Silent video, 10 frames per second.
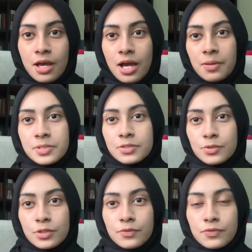I'm a
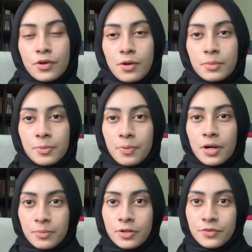student from
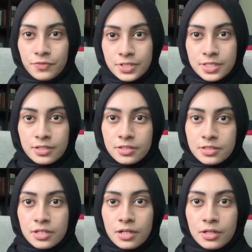Department of
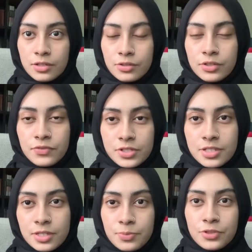Physics,
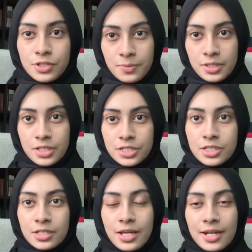University Putra,
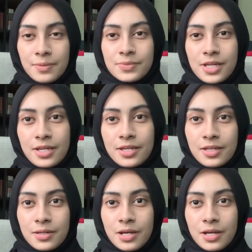Malaysia, and I'm taking